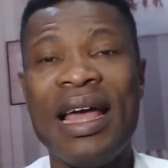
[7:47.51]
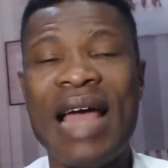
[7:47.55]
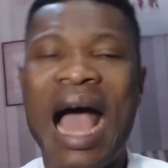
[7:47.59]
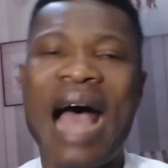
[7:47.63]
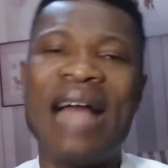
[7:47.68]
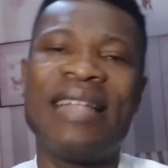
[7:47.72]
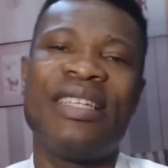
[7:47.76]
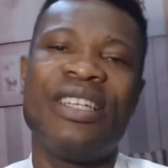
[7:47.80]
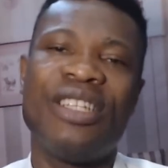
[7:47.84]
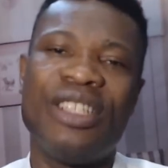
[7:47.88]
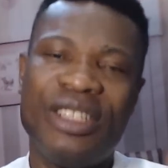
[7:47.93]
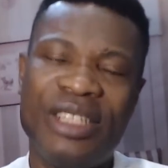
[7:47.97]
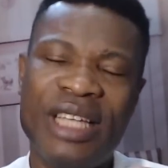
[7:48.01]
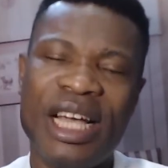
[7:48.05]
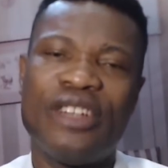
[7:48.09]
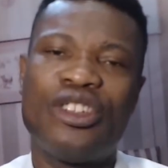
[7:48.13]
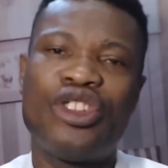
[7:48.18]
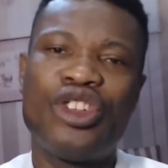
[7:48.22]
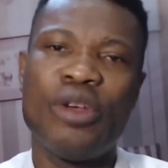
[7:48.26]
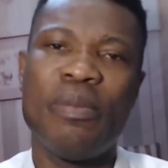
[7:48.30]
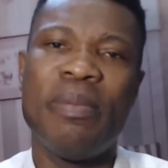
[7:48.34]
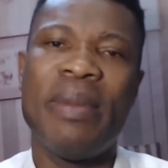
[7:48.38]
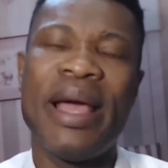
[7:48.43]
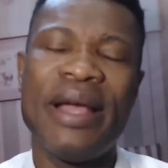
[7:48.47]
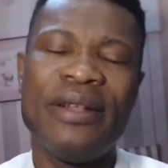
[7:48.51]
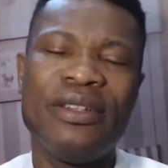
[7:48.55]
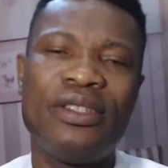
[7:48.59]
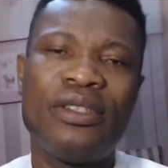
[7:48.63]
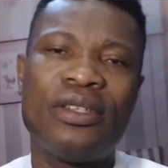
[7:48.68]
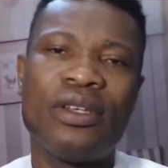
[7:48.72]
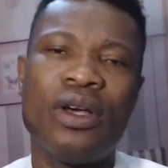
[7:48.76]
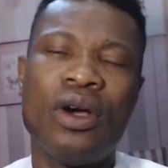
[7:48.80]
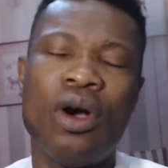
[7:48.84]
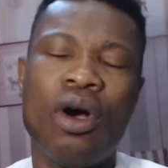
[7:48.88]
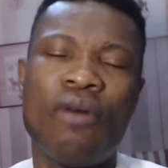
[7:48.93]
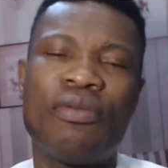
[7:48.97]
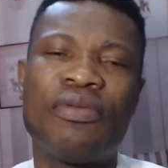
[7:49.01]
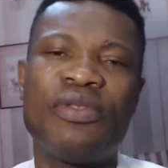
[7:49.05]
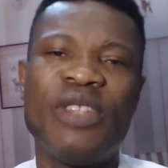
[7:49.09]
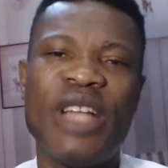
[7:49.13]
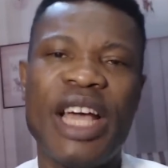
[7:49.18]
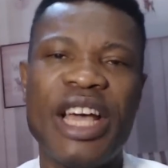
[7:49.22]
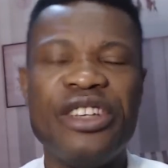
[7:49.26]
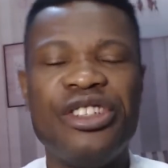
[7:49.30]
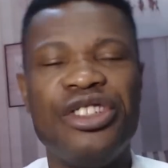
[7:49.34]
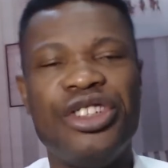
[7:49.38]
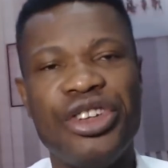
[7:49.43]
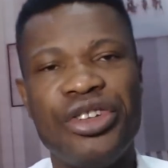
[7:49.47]
at the detriment of
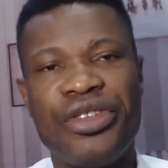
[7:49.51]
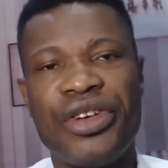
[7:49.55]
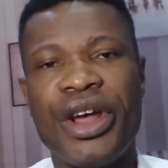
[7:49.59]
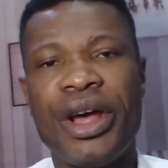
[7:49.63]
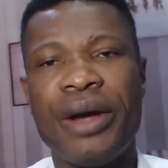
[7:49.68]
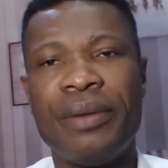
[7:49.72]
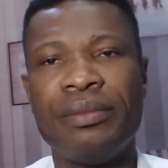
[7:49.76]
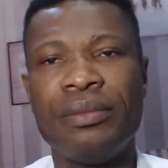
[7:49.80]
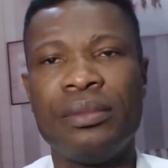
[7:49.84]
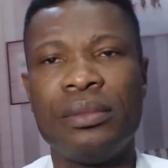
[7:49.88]
Nigeria.